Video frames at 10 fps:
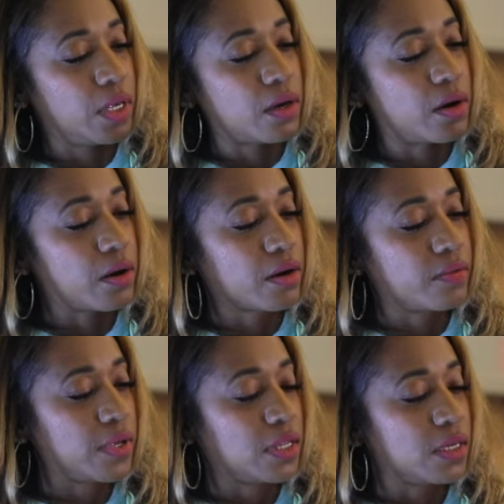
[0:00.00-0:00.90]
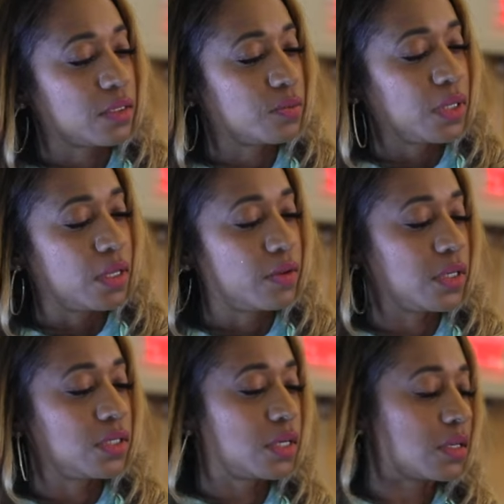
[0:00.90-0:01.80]
We are a village. We
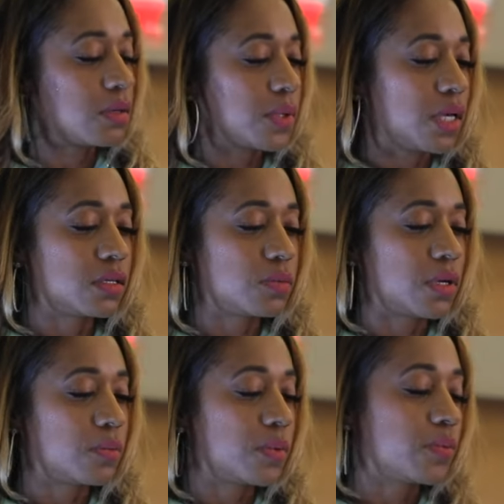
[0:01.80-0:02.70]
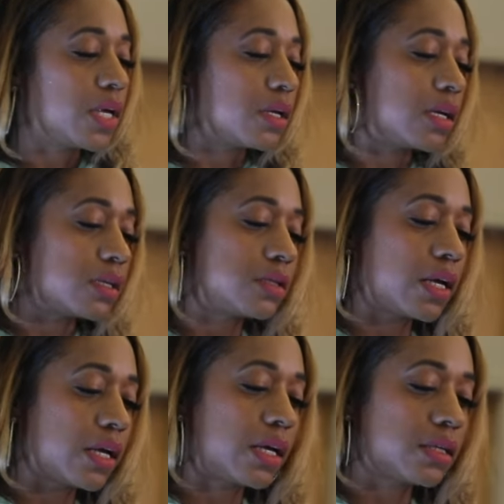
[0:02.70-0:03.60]
love each other. But guess what? When we hit
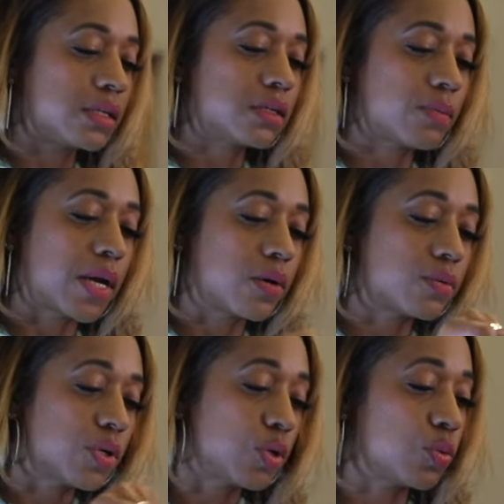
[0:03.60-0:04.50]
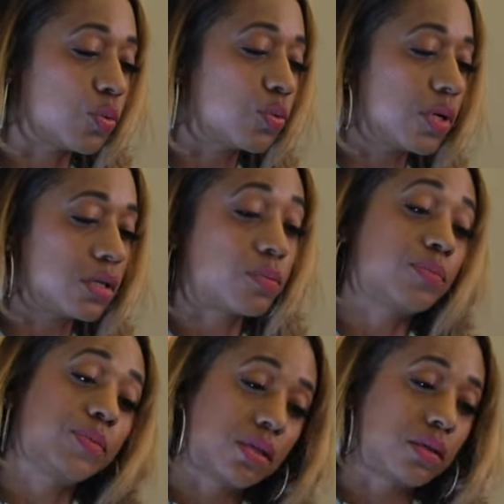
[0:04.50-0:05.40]
that stage, it's about you.
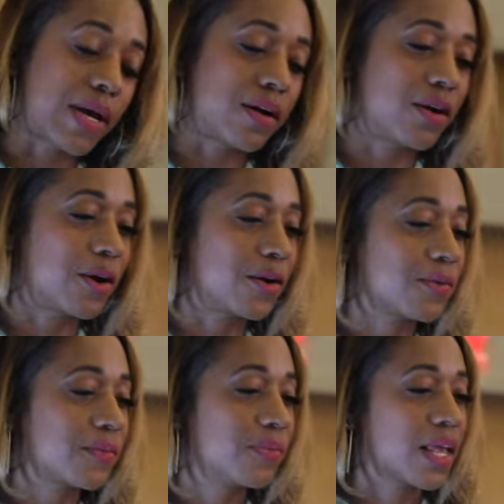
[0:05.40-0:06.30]
It's just about her.